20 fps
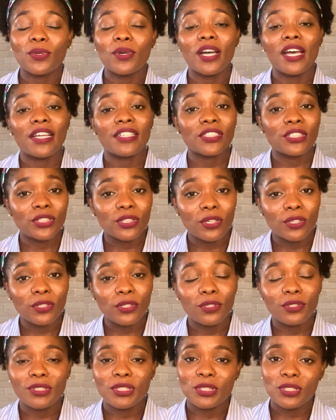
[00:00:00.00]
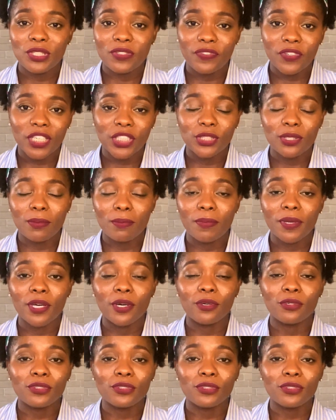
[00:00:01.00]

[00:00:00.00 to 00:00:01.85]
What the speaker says: and turn on the notification bell